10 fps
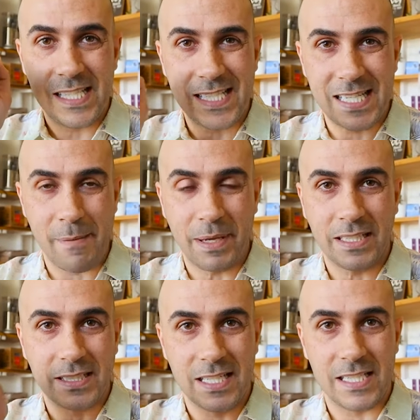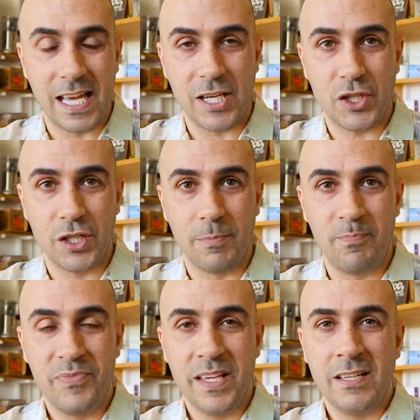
stabbing sensation,